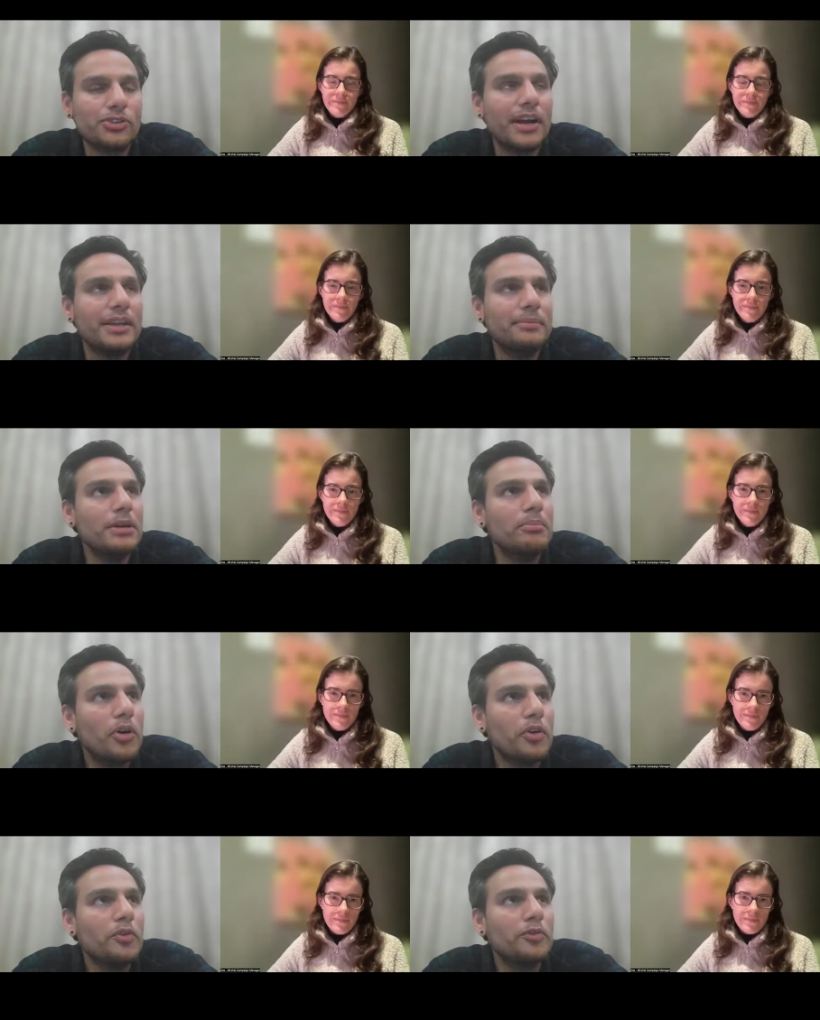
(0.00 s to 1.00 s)
Speaker 1: try and be a
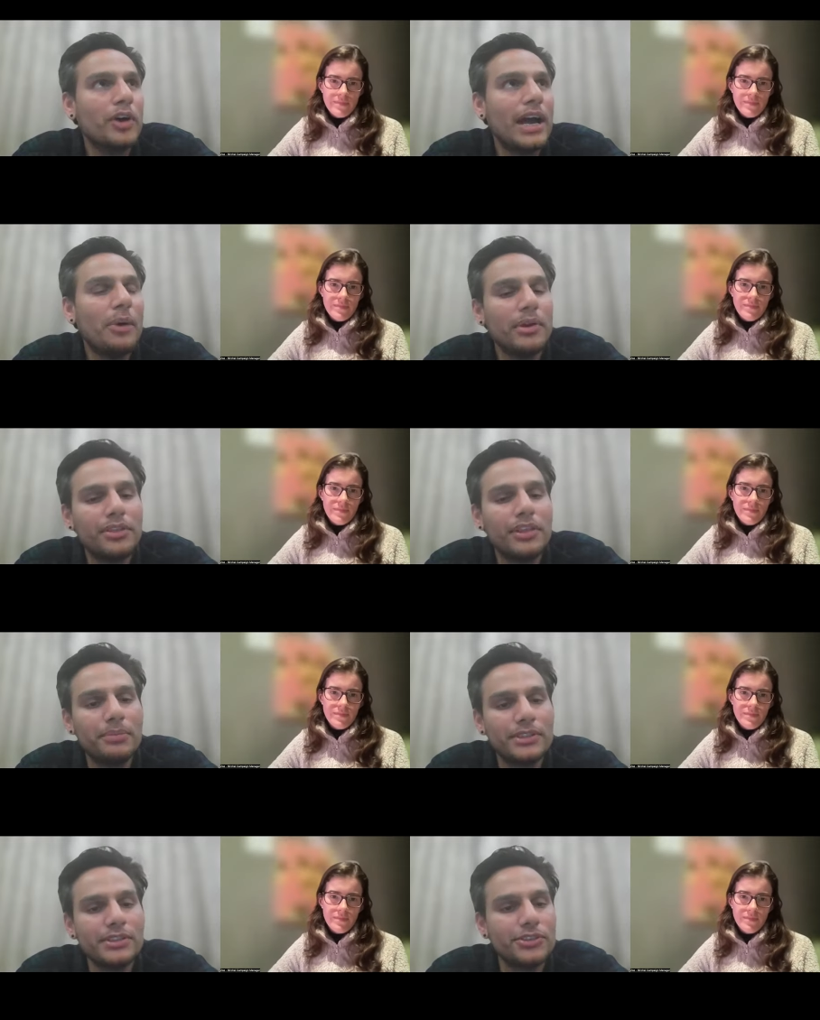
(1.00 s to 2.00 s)
model for how we think
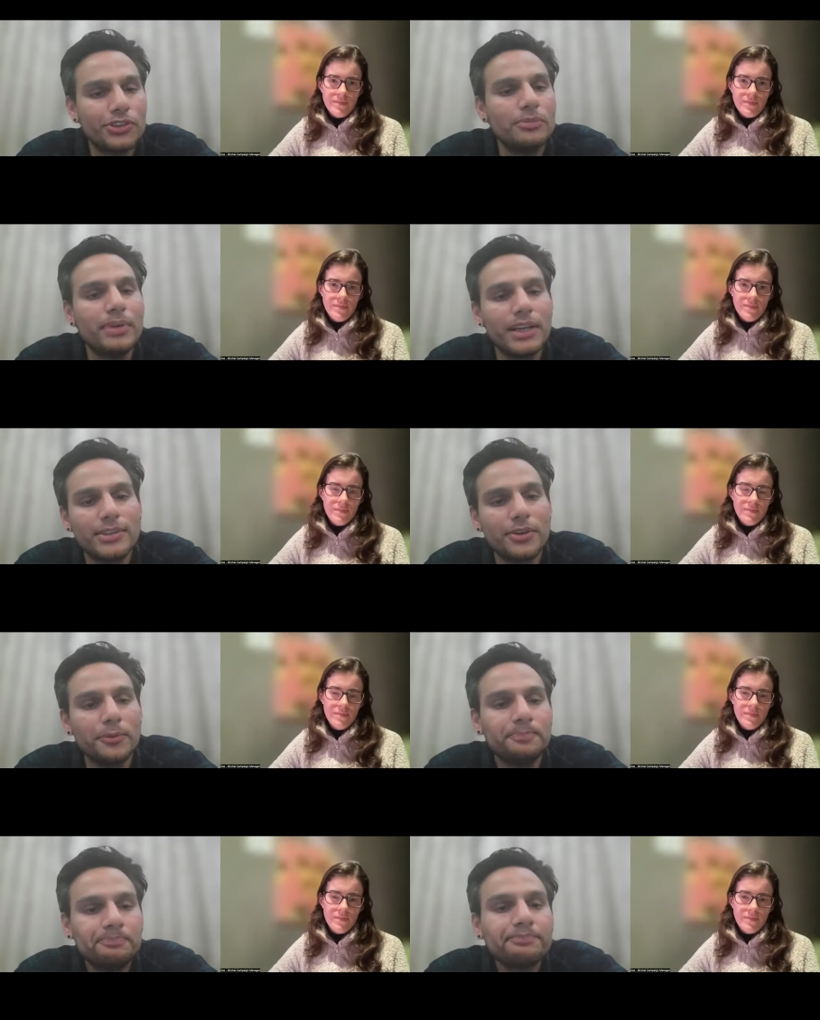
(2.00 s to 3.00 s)
businesses should be.
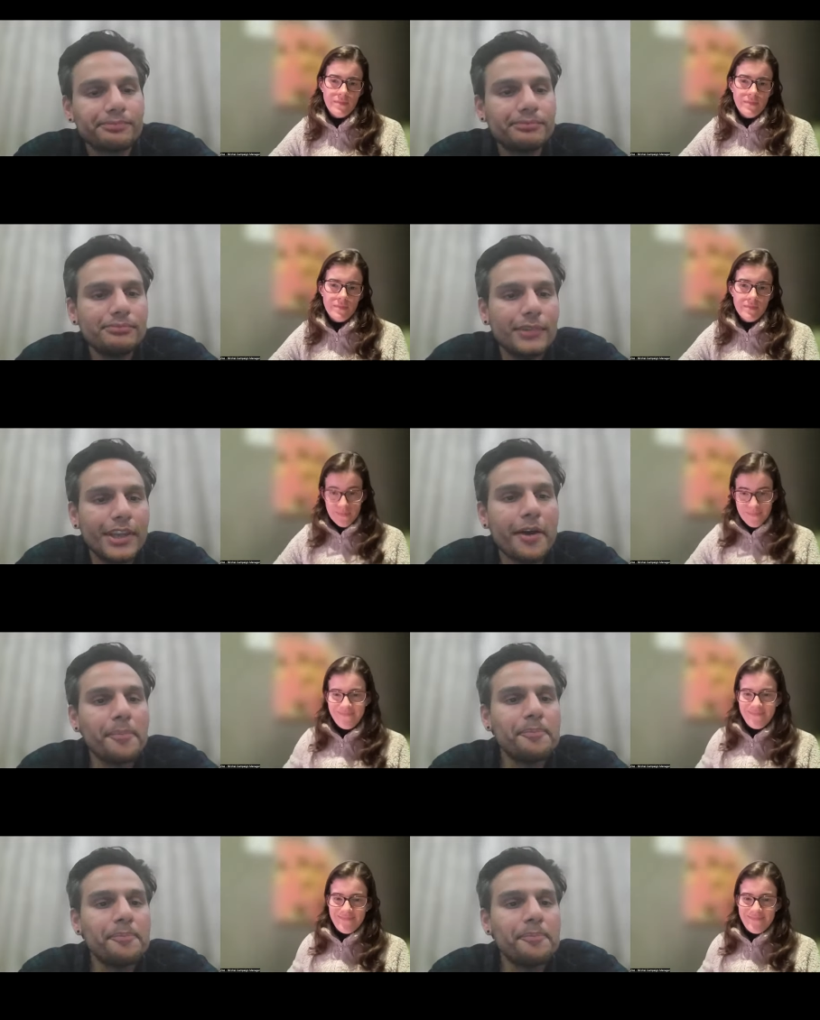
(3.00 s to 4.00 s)
So, yeah.
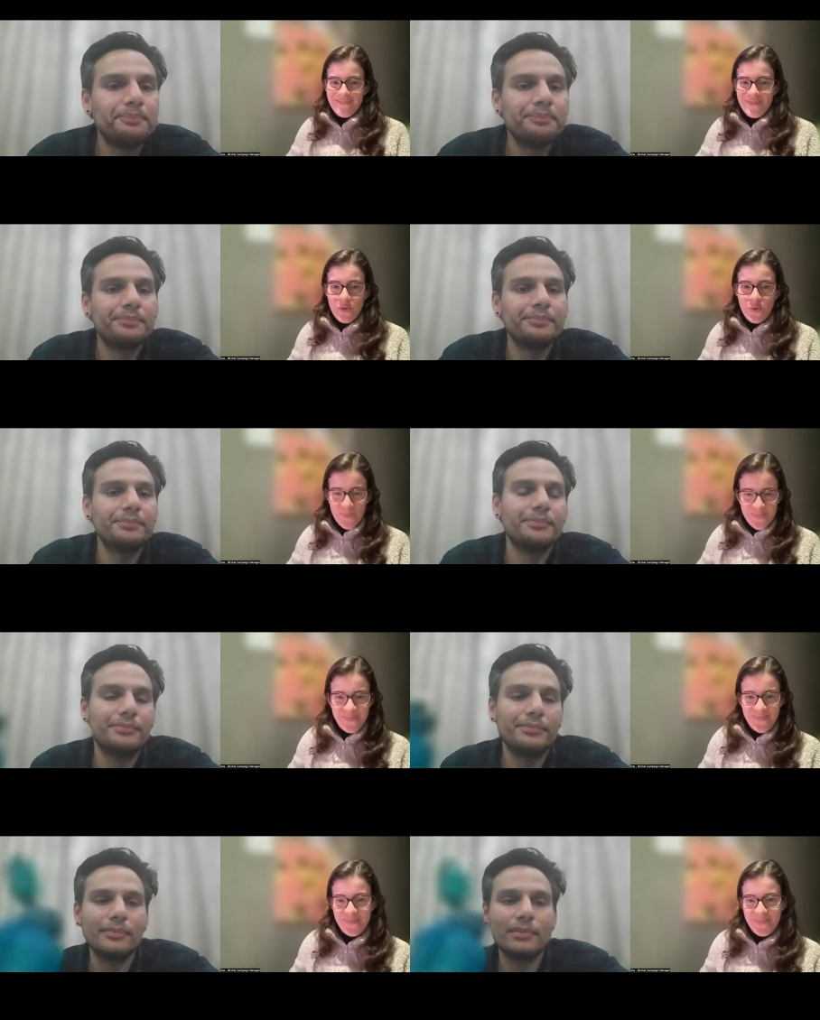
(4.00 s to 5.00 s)
Cool.
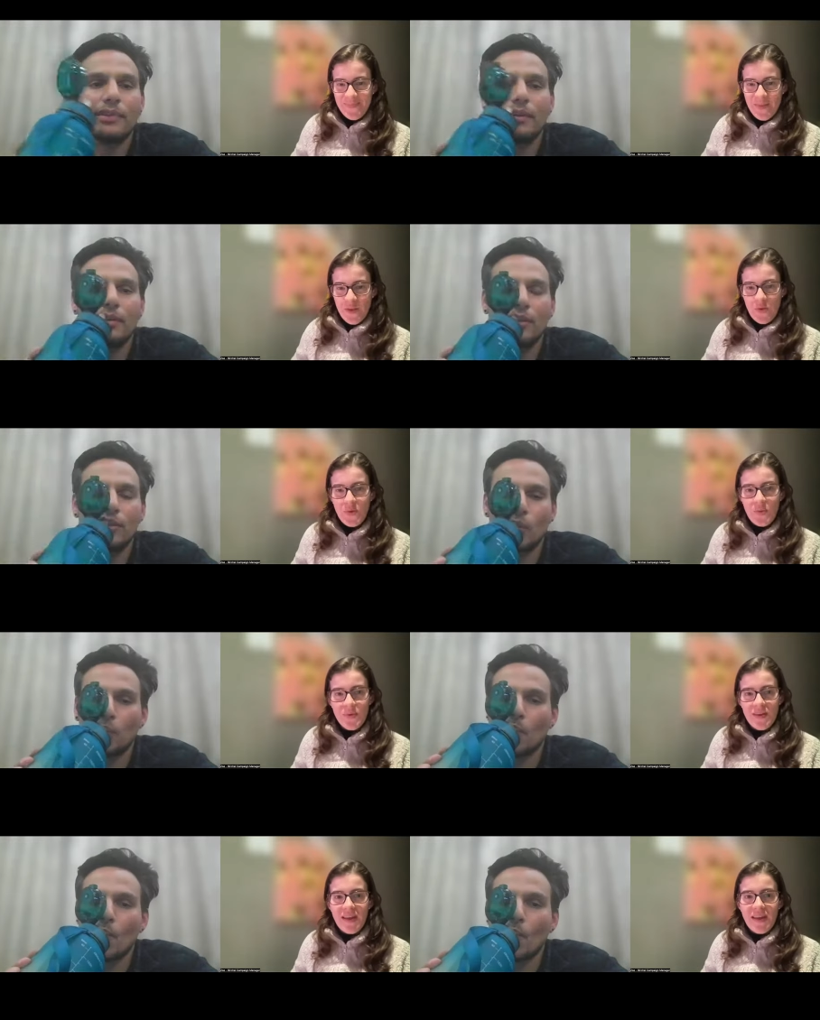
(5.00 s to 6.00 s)
Speaker 2: Thank you.
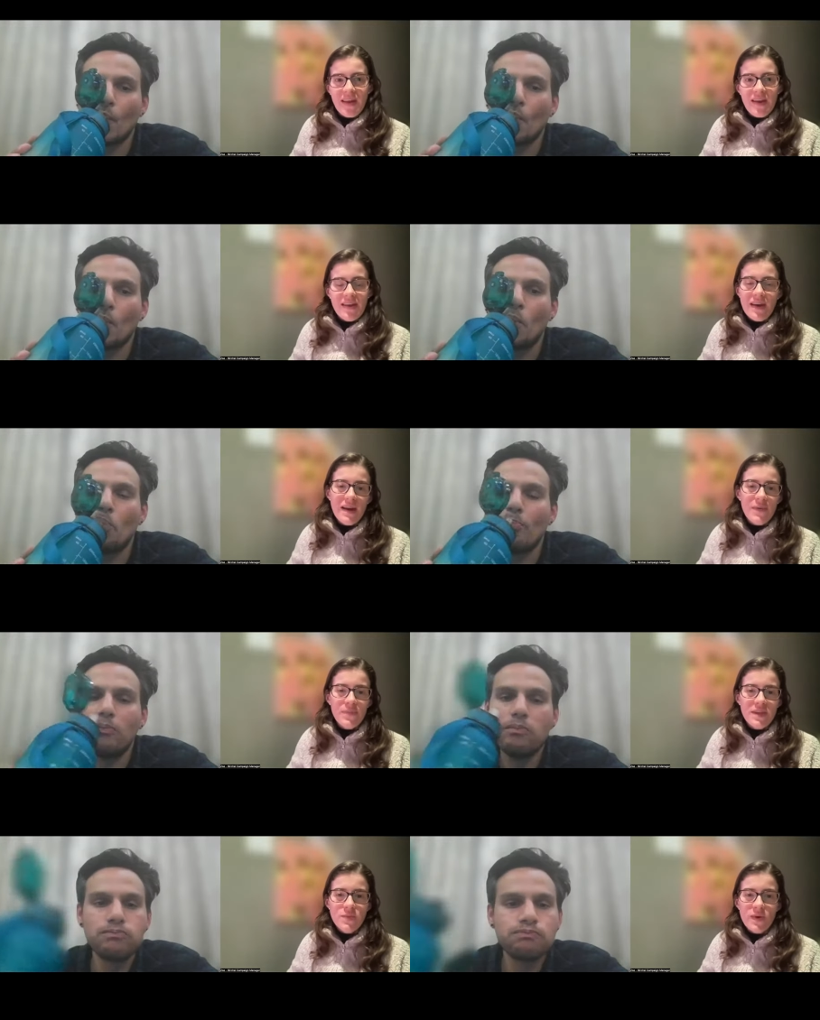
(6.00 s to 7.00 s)

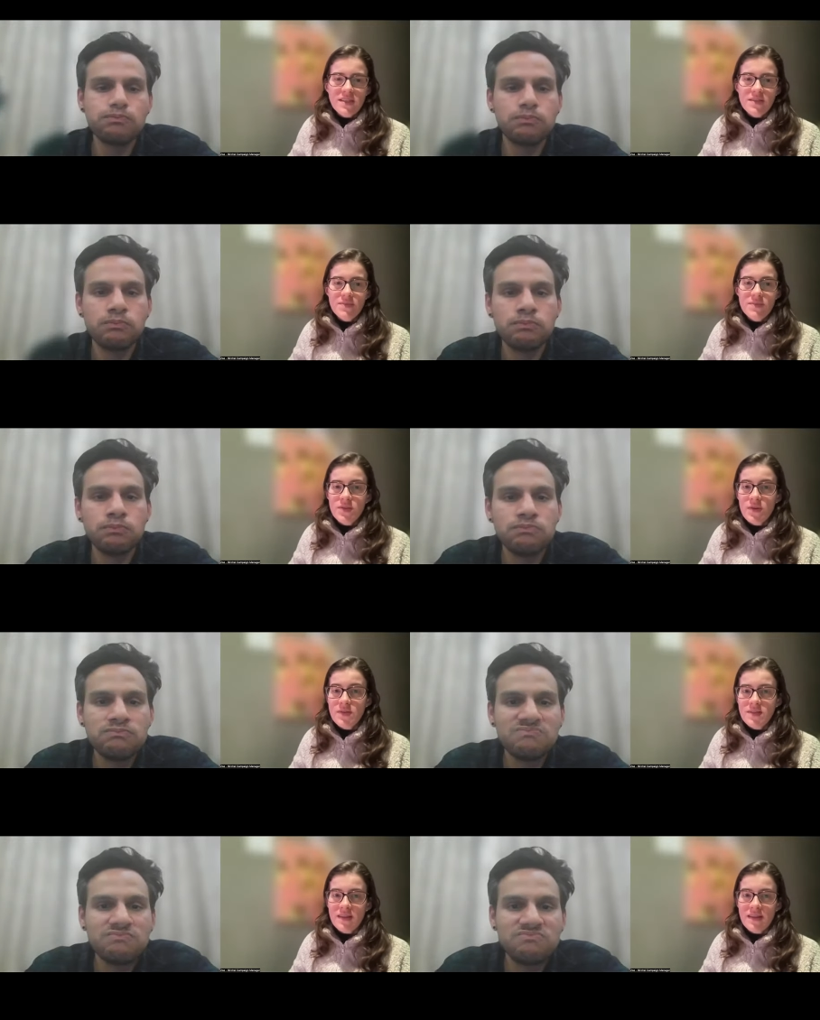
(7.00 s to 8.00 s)
Um, this one's from
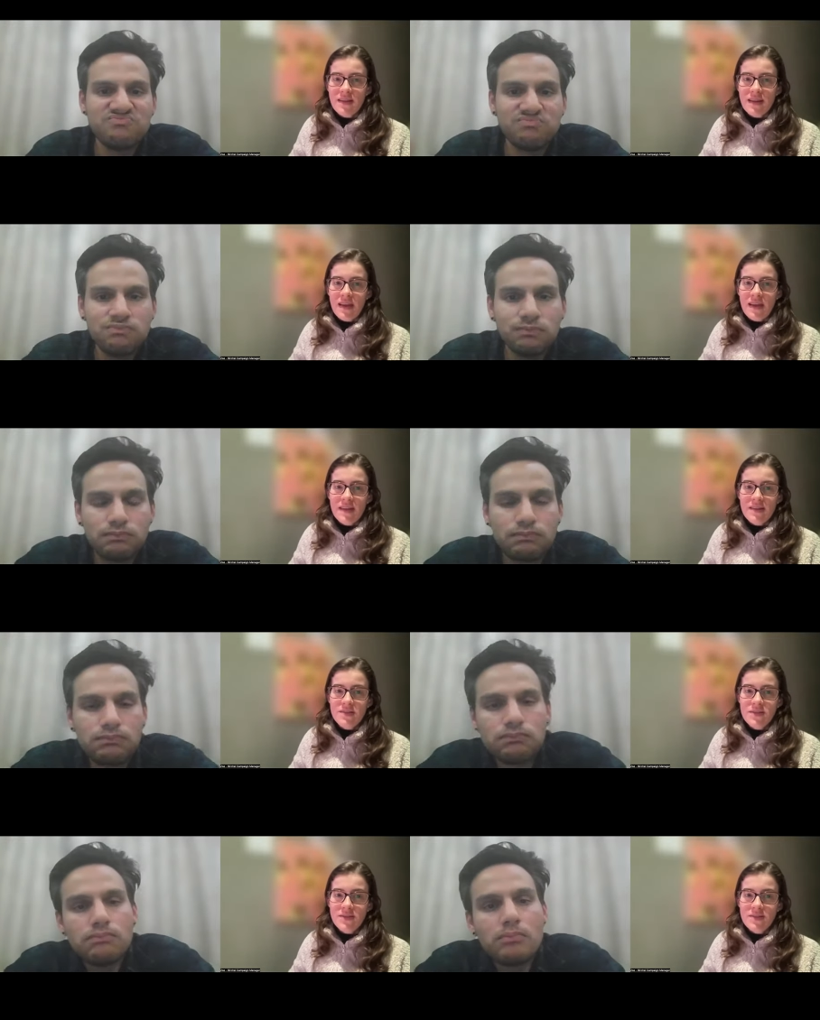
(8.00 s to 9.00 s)
Susan, and
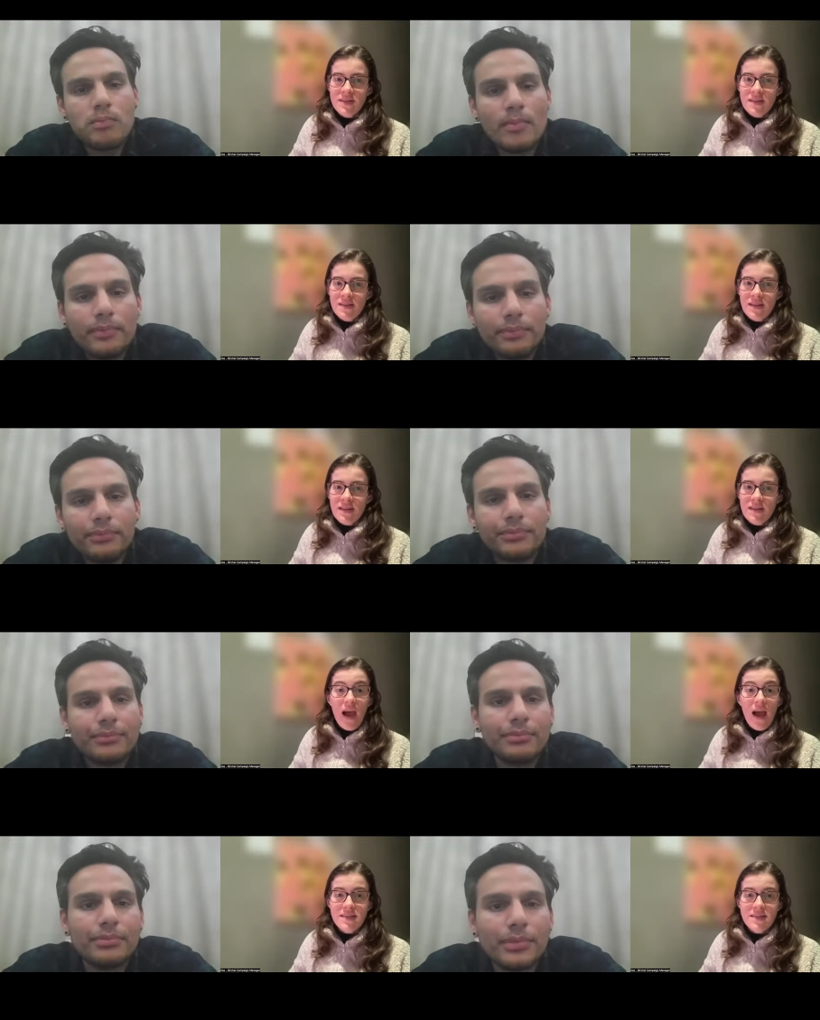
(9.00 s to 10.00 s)
Susan
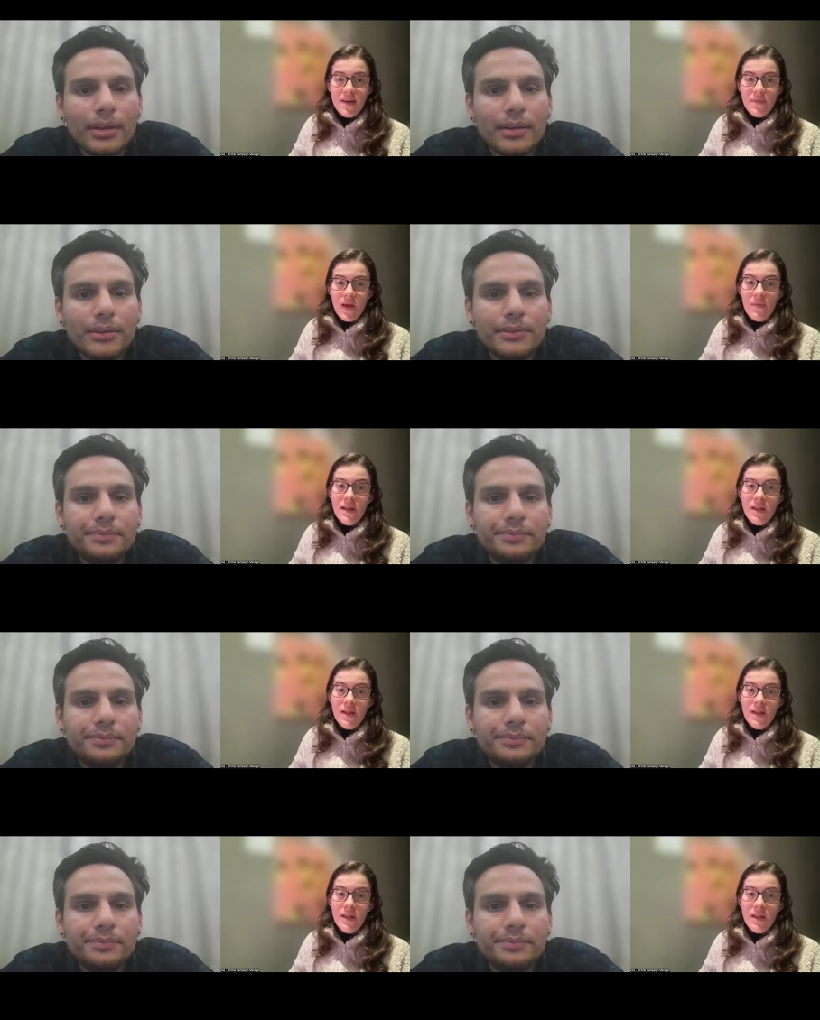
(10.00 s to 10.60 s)
asks, um, "Can